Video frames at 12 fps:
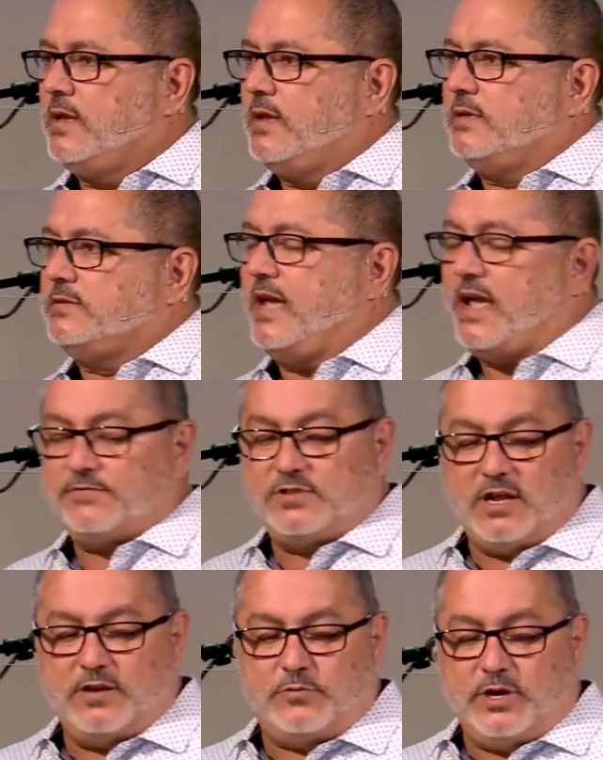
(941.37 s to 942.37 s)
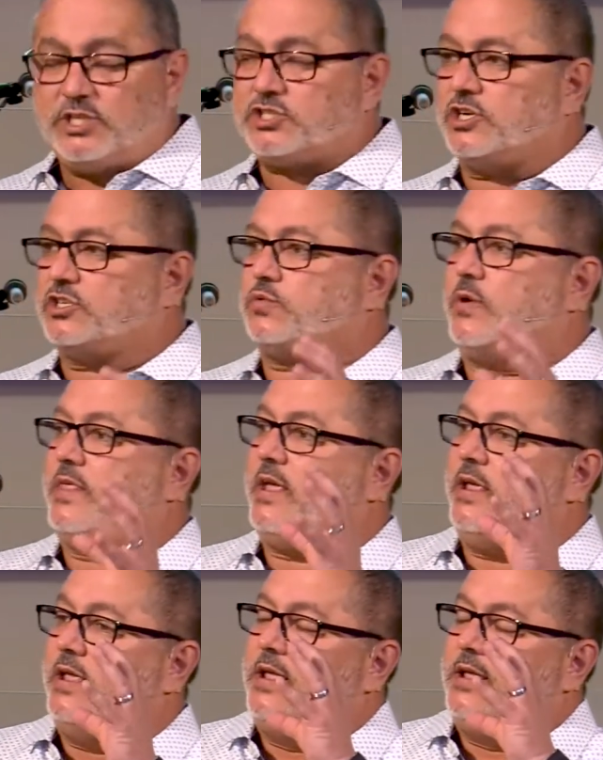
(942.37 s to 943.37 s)
They have done research where
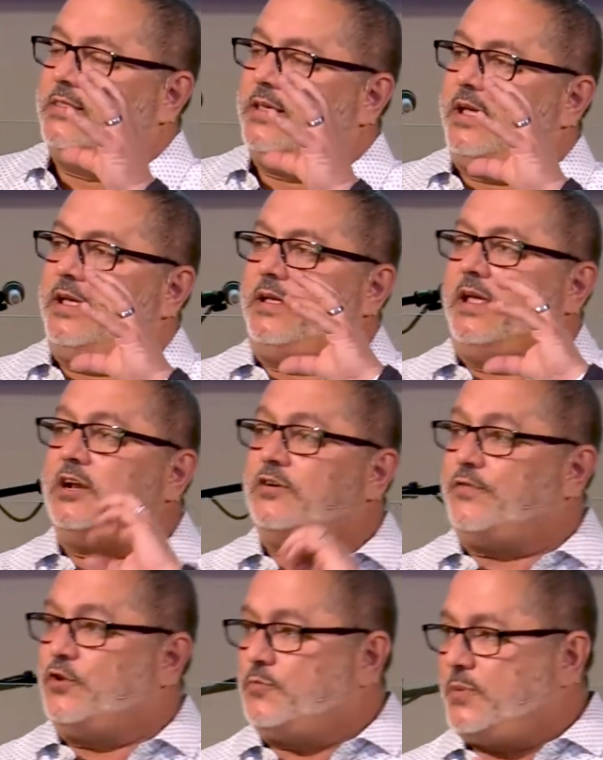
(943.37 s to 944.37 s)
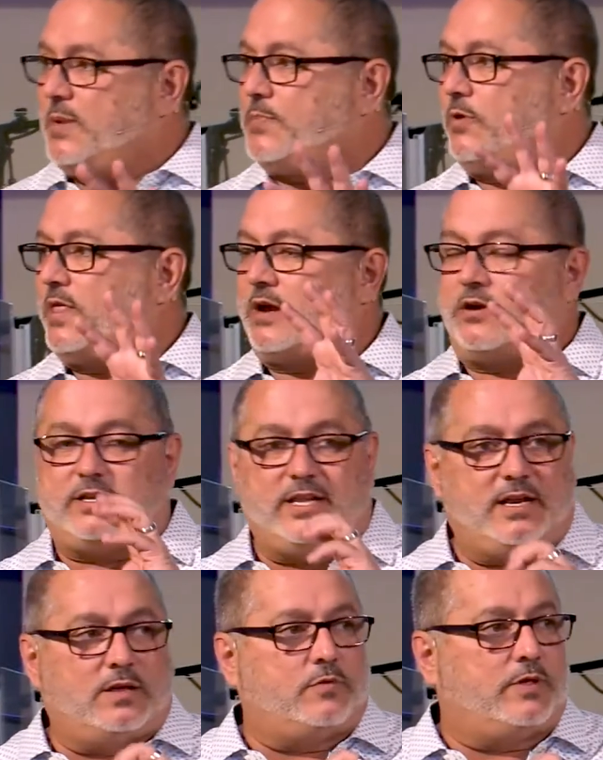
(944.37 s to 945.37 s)
they interview people that are
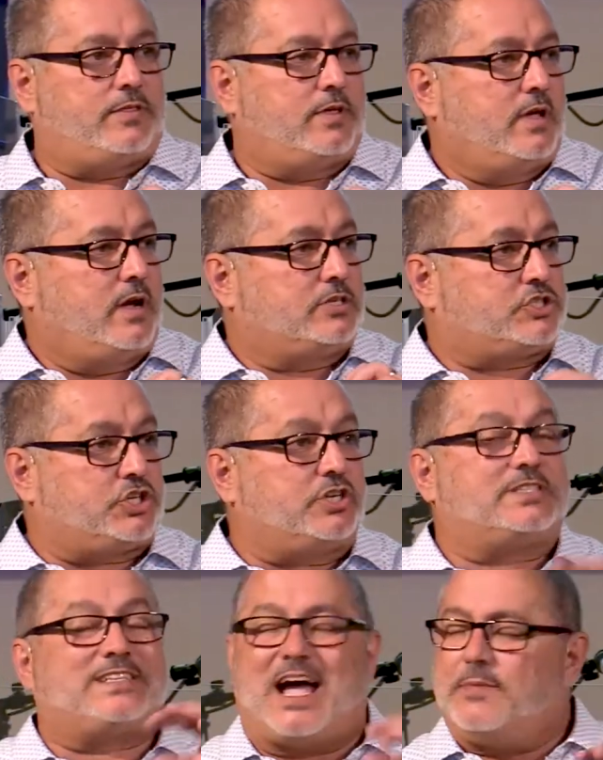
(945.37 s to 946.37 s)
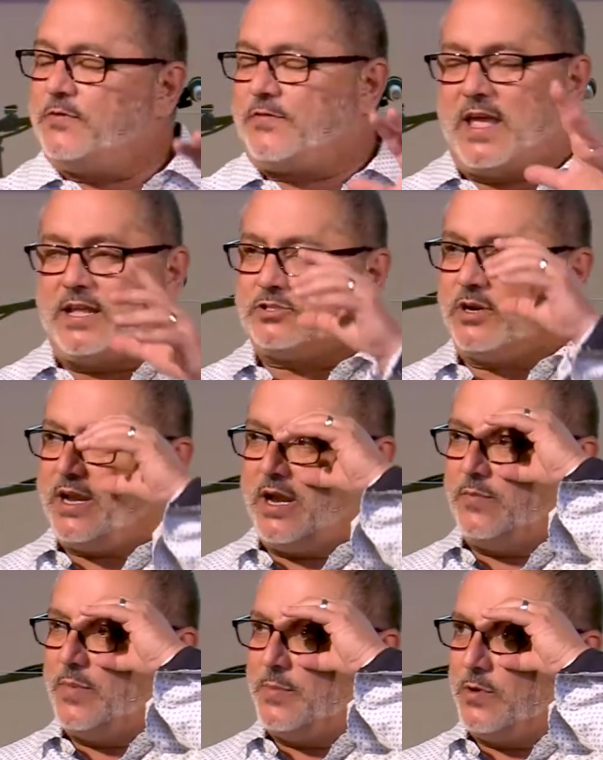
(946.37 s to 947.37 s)
dealing with a certain type of cancer. I can't
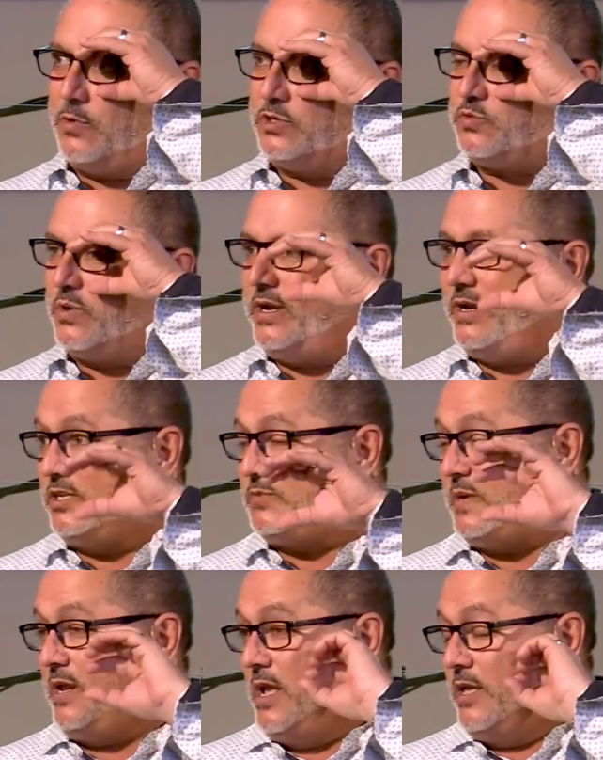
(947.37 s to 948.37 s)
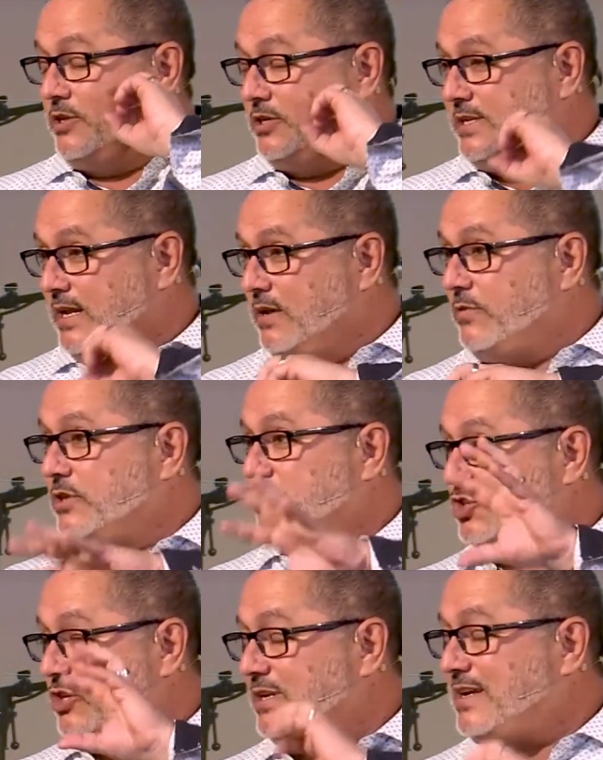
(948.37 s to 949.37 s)
remember which one it is, but they're dealing with a
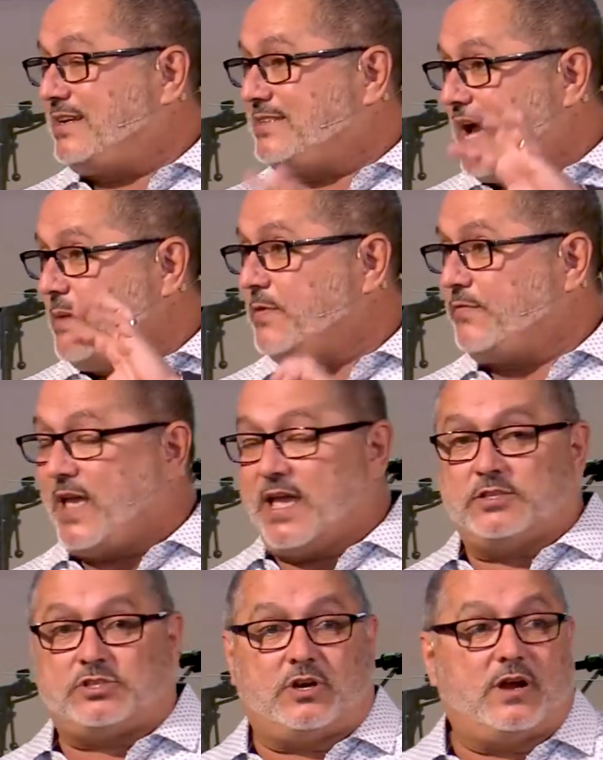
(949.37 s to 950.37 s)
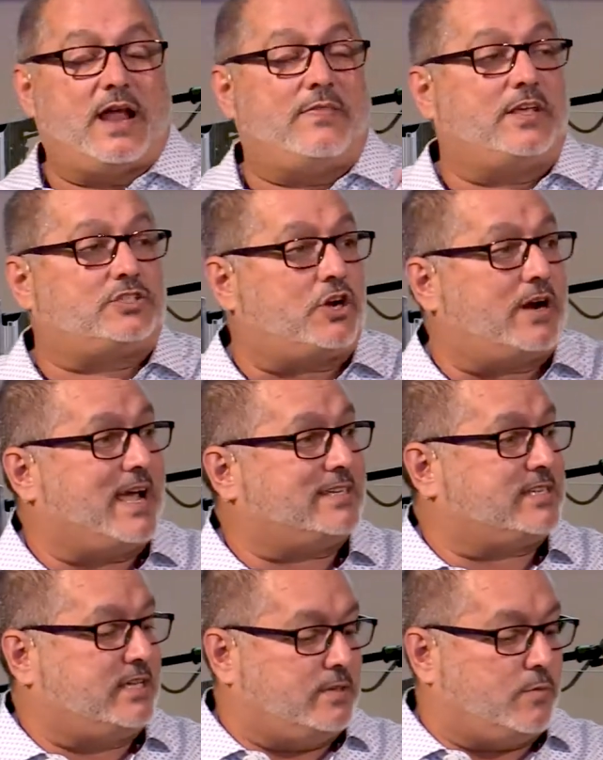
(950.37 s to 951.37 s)
certain type of cancer, and they start
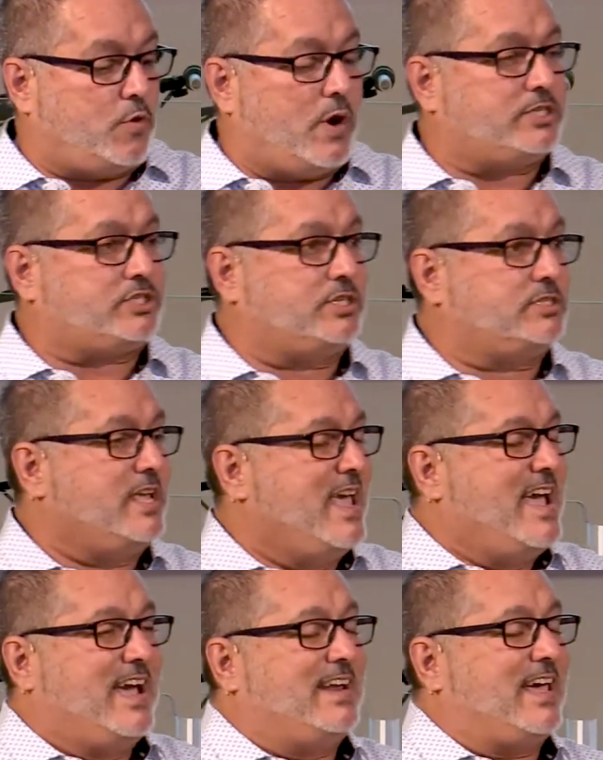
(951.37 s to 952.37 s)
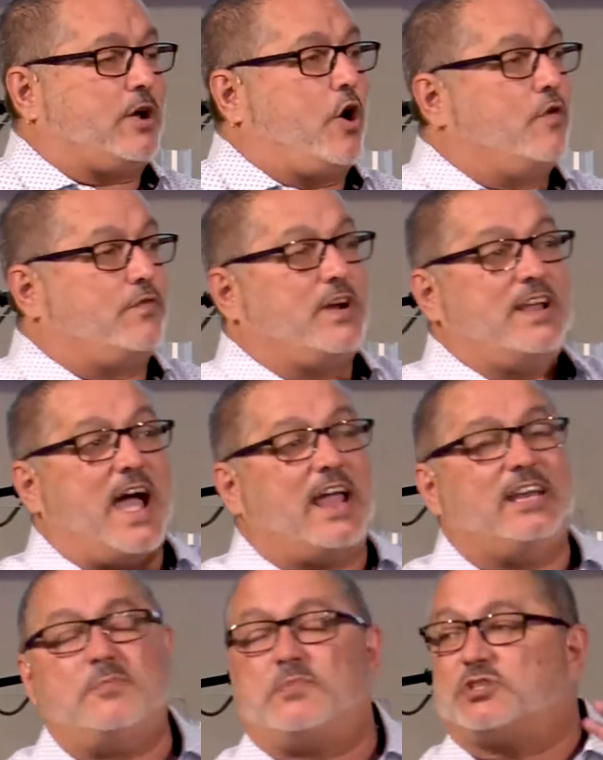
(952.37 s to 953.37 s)
asking them questions, and like over
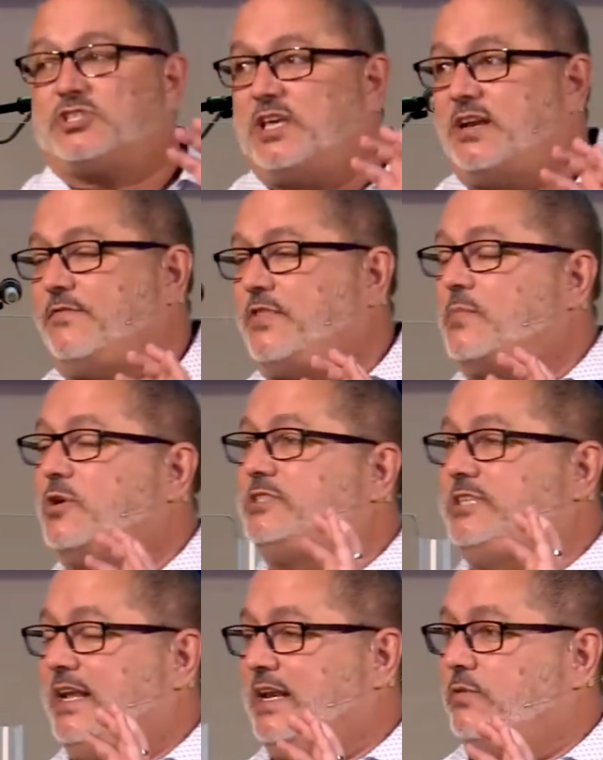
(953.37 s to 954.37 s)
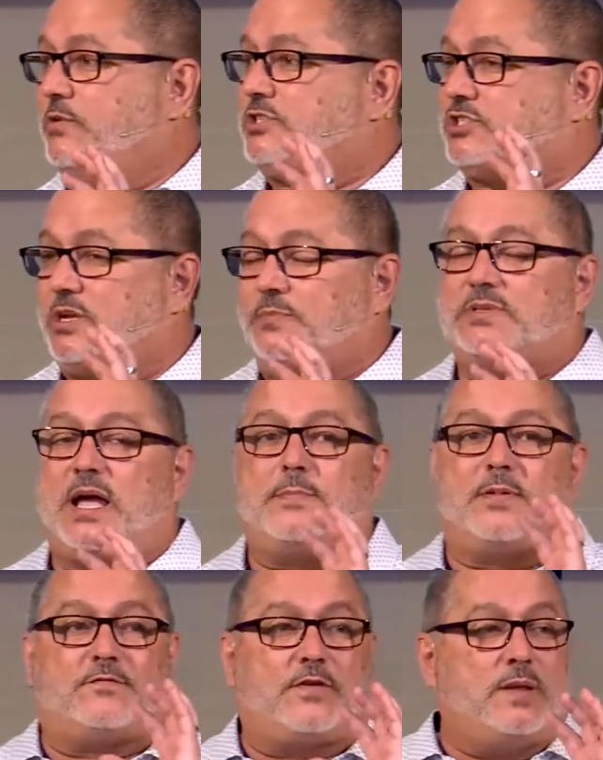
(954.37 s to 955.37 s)
90% of them are dealing with some type
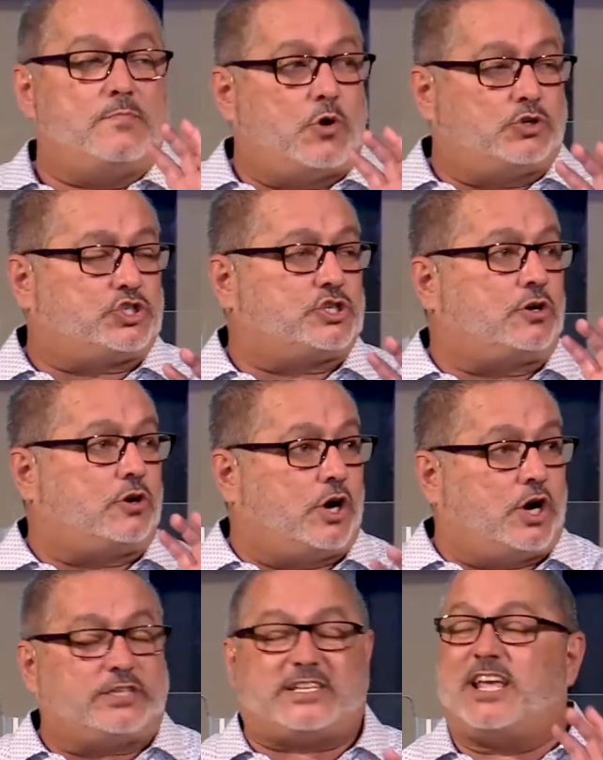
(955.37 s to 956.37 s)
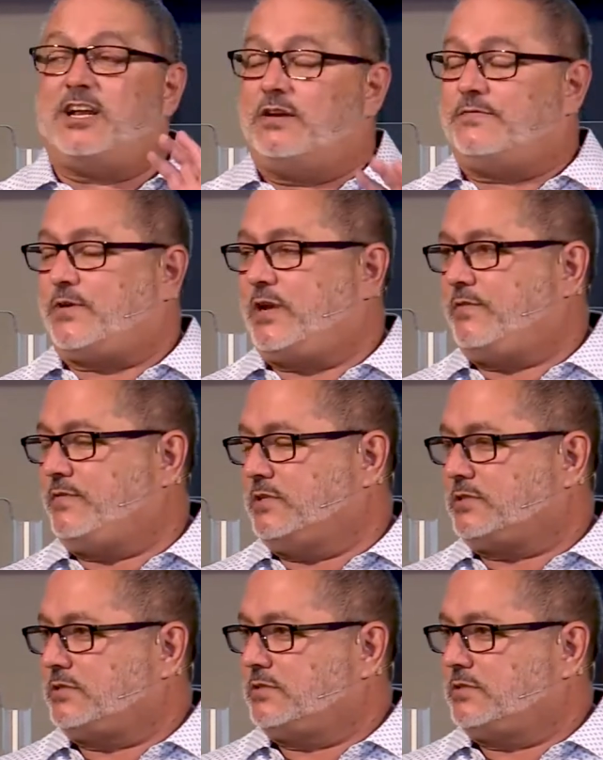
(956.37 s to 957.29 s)
of emotional hurt and unforgiveness.